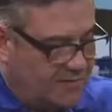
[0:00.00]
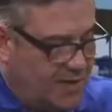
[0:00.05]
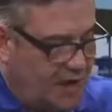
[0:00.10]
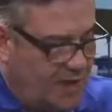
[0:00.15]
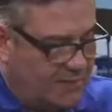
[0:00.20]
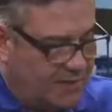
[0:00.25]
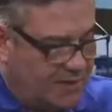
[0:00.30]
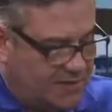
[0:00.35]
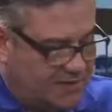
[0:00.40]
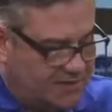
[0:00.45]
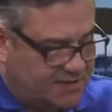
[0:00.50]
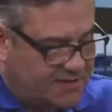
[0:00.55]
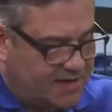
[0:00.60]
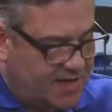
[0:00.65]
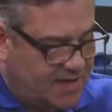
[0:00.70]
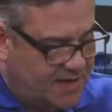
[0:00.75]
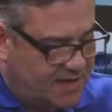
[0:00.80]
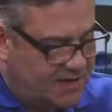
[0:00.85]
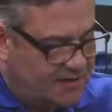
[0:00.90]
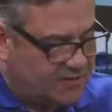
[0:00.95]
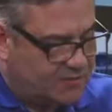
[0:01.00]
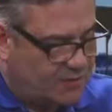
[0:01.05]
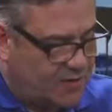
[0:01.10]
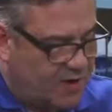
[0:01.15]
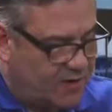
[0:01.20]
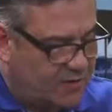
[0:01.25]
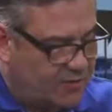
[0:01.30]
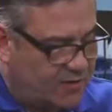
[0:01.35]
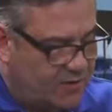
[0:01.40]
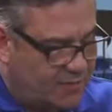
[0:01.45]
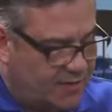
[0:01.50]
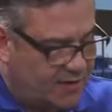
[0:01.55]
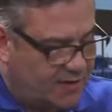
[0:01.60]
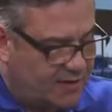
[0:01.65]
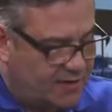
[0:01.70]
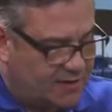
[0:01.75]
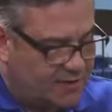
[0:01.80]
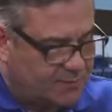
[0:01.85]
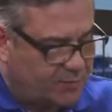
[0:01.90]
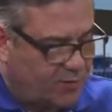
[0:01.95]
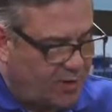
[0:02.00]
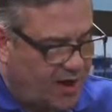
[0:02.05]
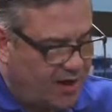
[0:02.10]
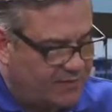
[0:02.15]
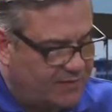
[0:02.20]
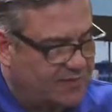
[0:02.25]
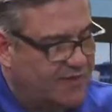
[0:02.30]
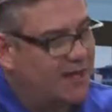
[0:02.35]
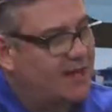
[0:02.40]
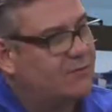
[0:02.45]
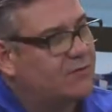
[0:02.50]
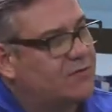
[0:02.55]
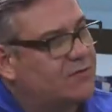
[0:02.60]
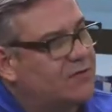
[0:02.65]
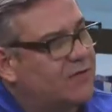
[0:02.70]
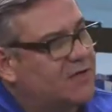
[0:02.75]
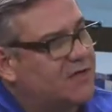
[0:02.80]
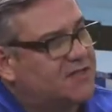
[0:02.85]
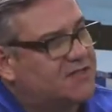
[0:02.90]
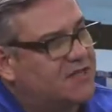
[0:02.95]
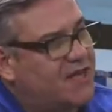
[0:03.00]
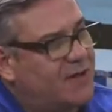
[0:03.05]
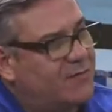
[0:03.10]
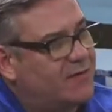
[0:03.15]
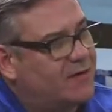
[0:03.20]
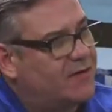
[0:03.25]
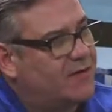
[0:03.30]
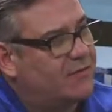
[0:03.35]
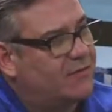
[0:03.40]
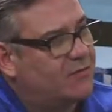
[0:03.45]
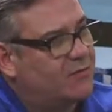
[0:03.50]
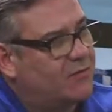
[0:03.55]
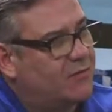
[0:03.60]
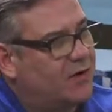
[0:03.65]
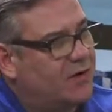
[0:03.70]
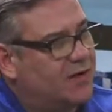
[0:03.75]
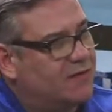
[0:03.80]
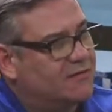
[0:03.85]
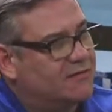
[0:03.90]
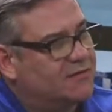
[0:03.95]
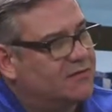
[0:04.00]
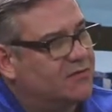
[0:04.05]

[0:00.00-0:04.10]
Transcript: I'm going to say he's right only because private label cookies came in number one.